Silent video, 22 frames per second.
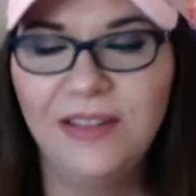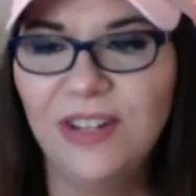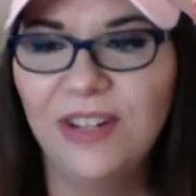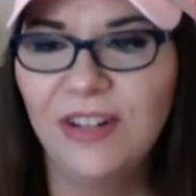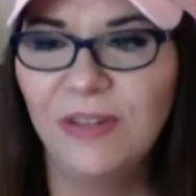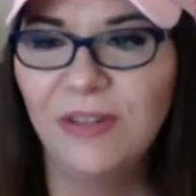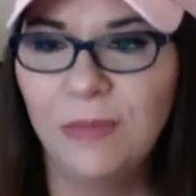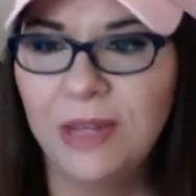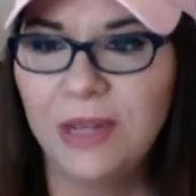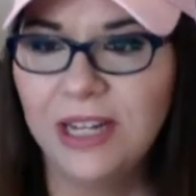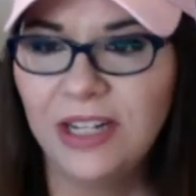
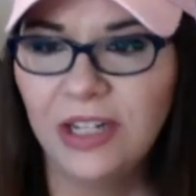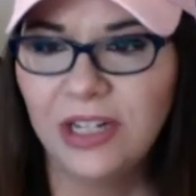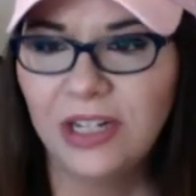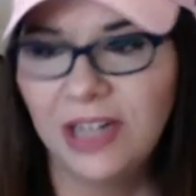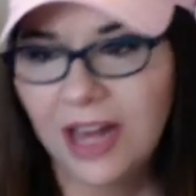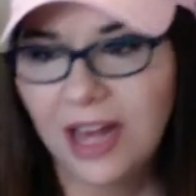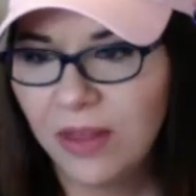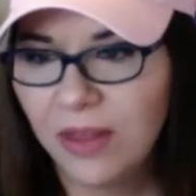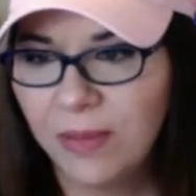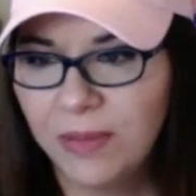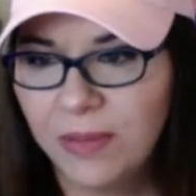near the beach.
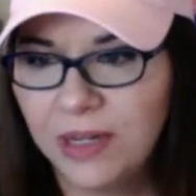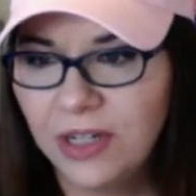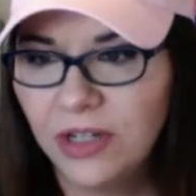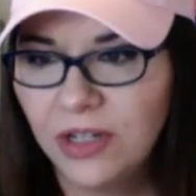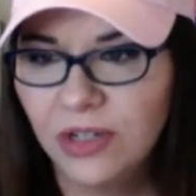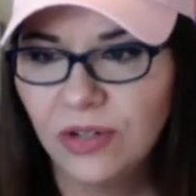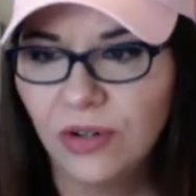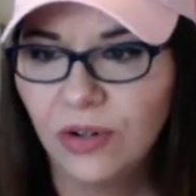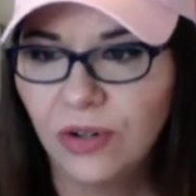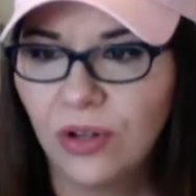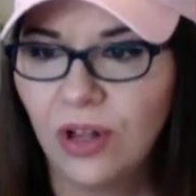And now the
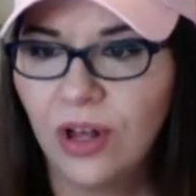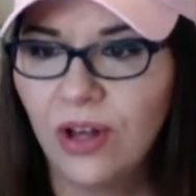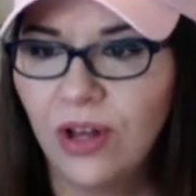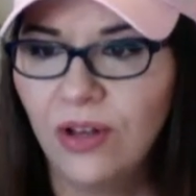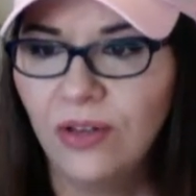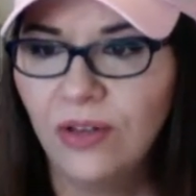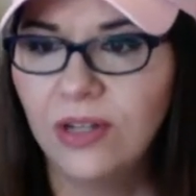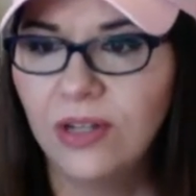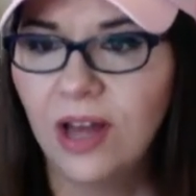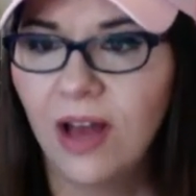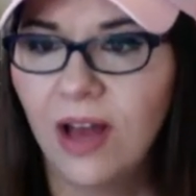beaches are closed.